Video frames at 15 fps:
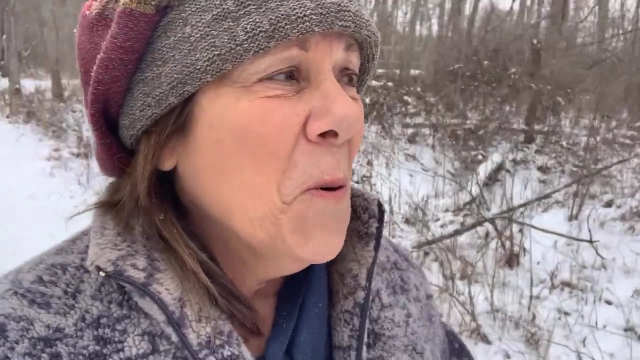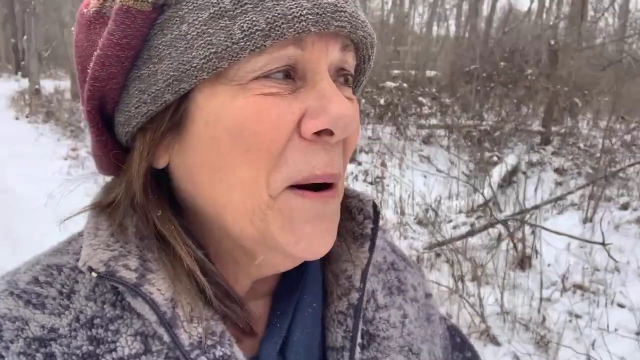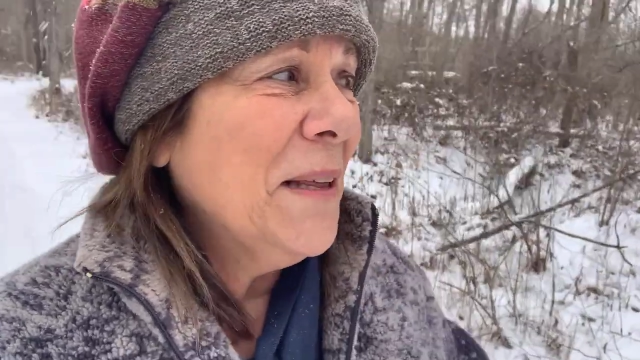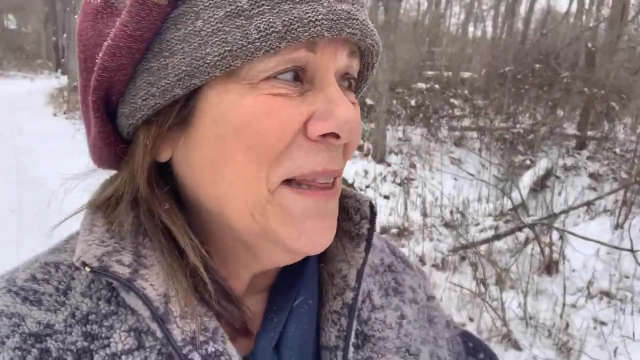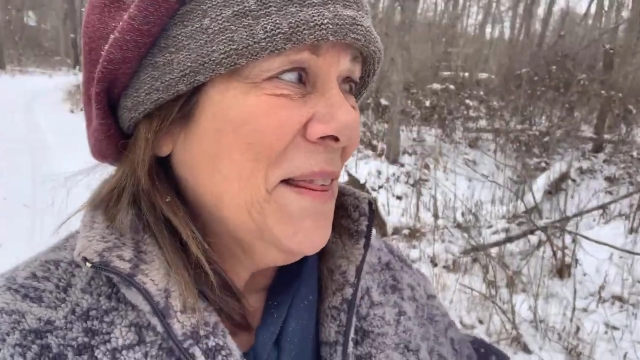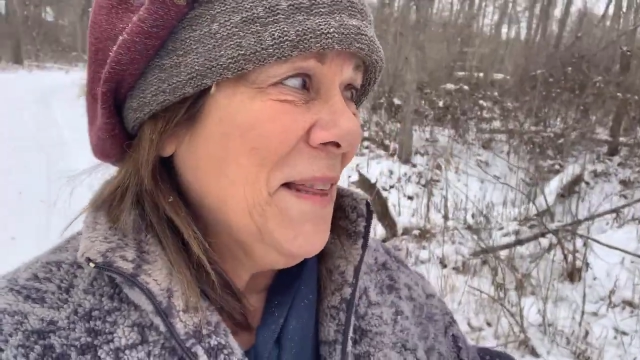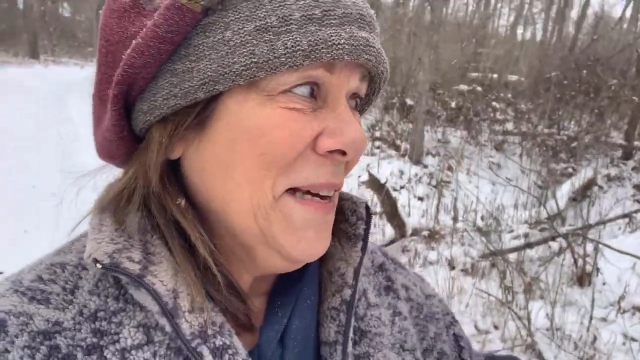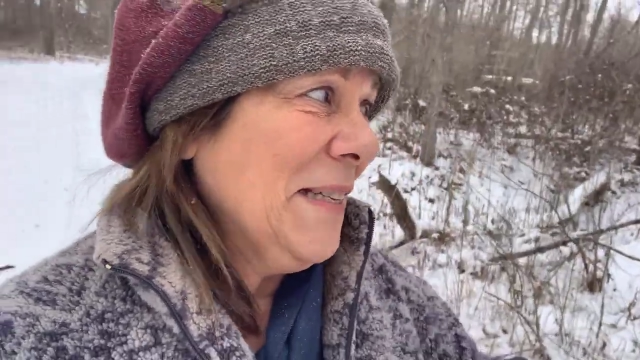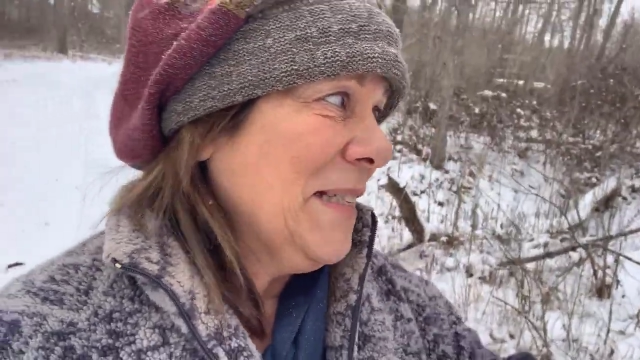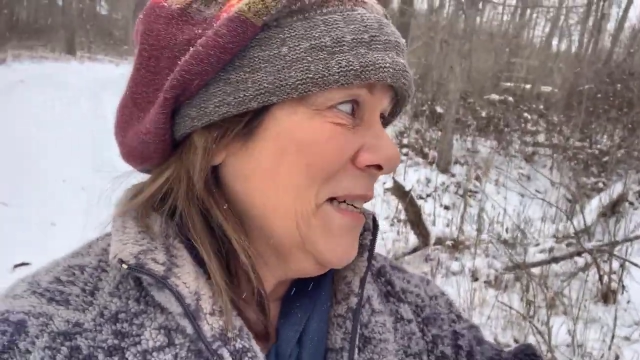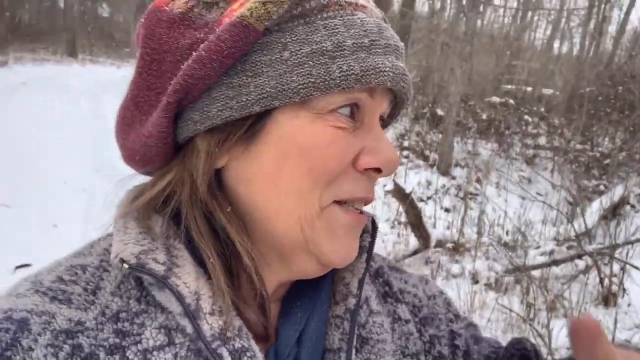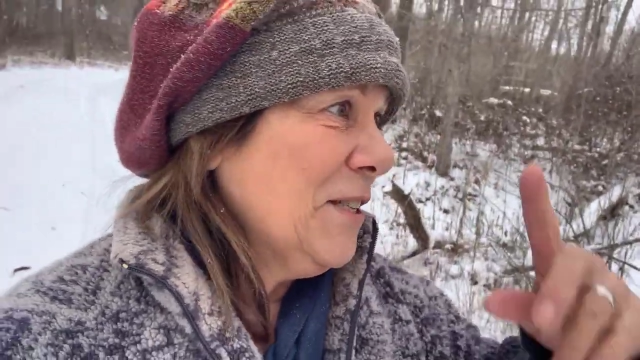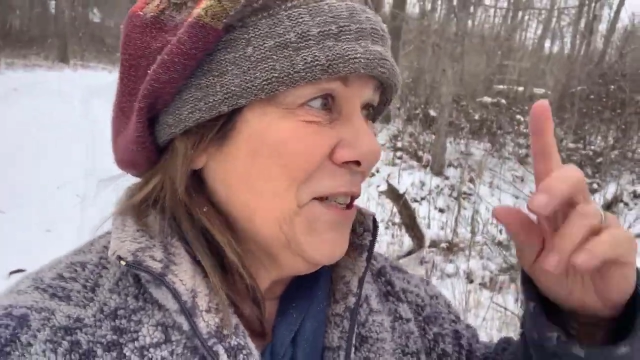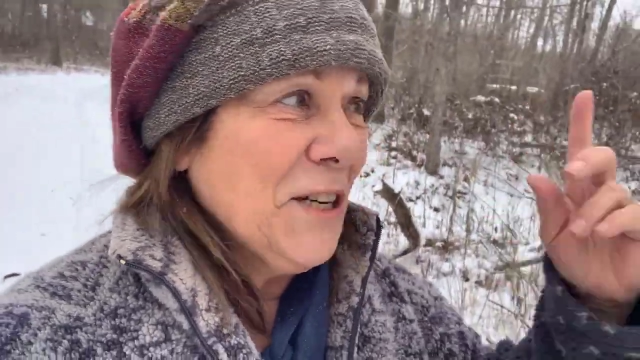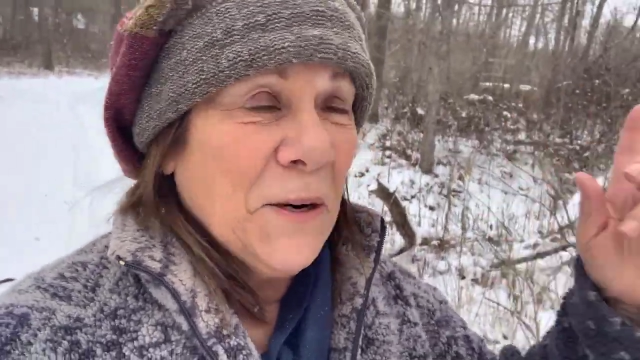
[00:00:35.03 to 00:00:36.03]
one of the things I'll
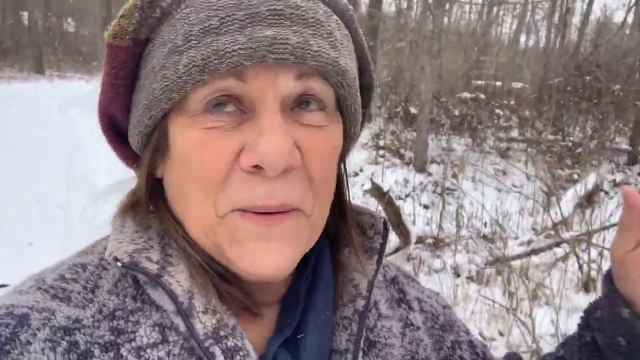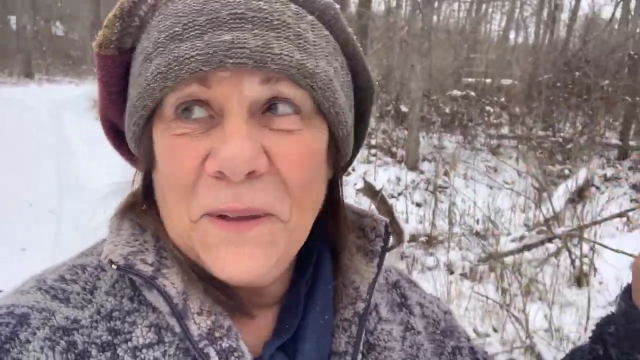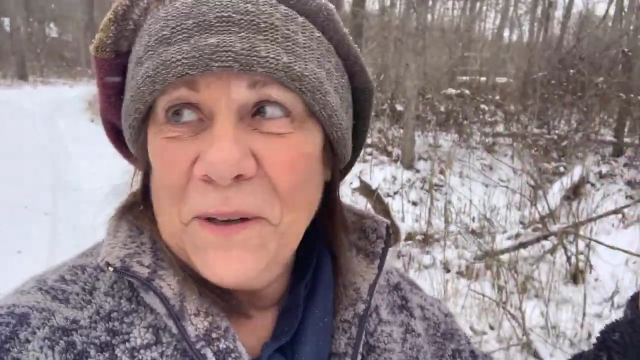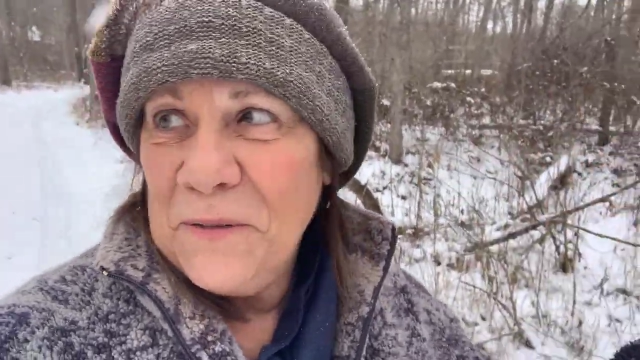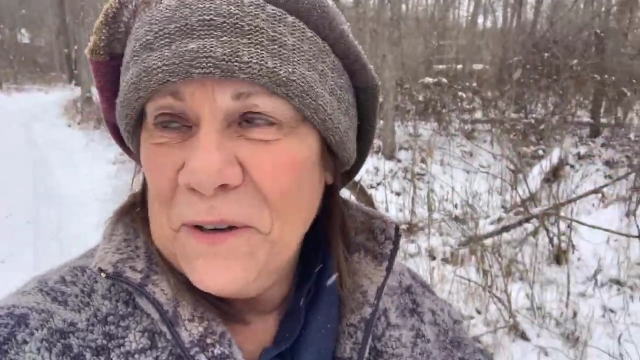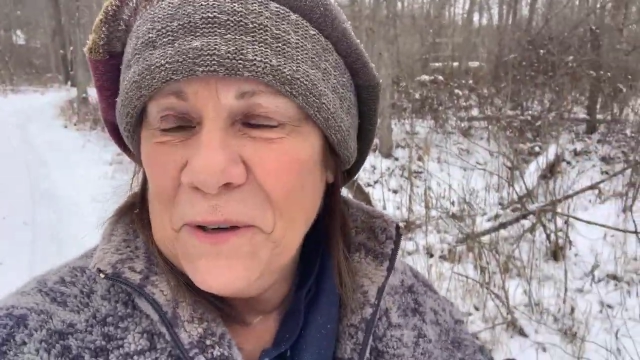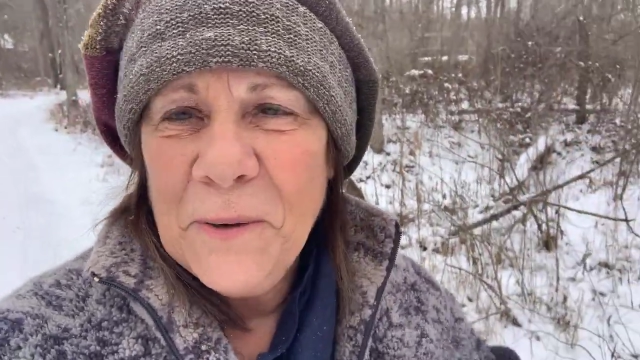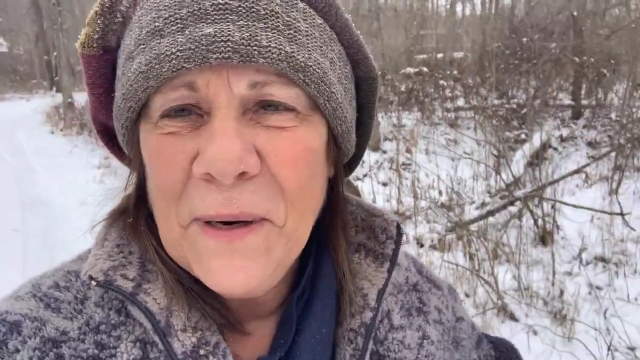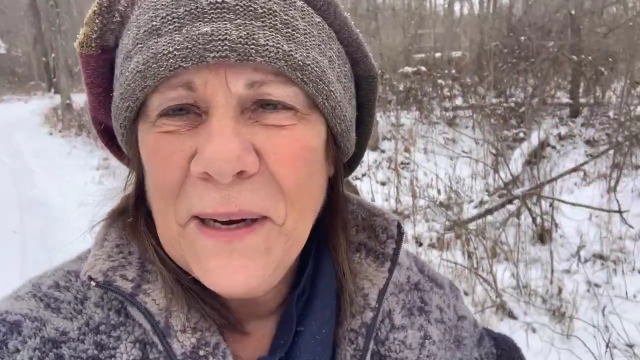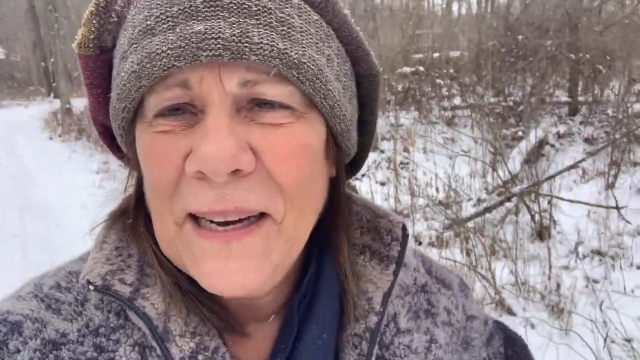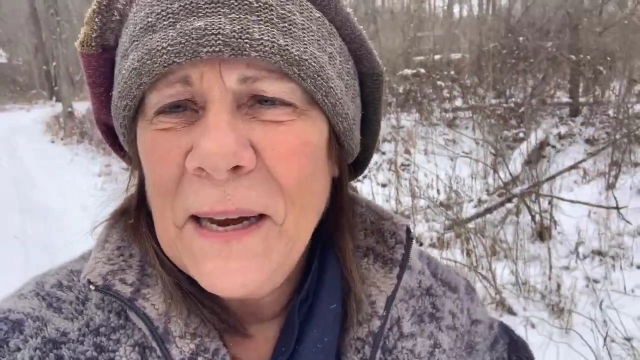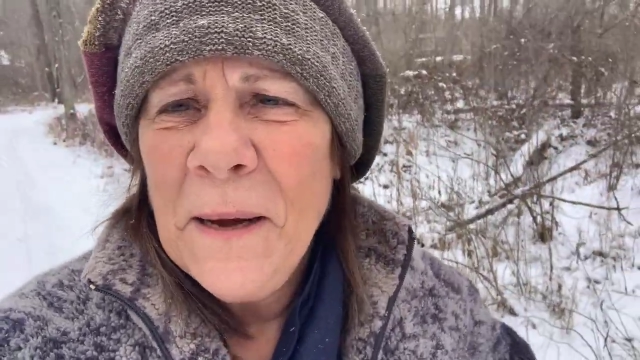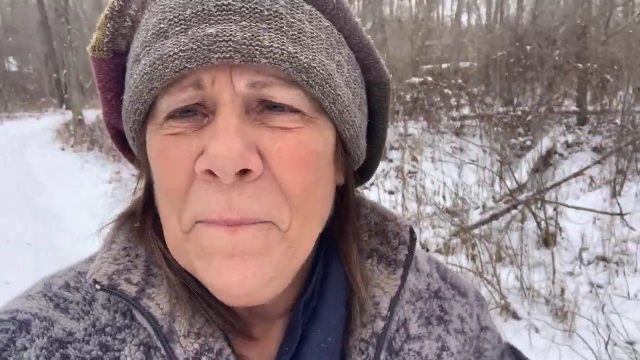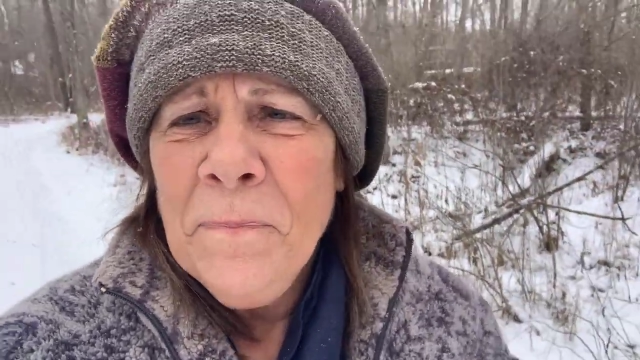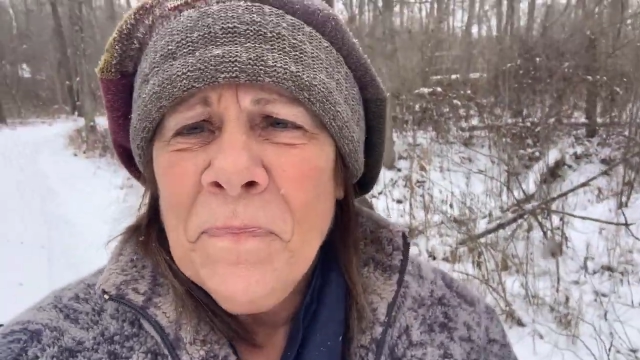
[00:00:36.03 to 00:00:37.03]
just share with you real quick,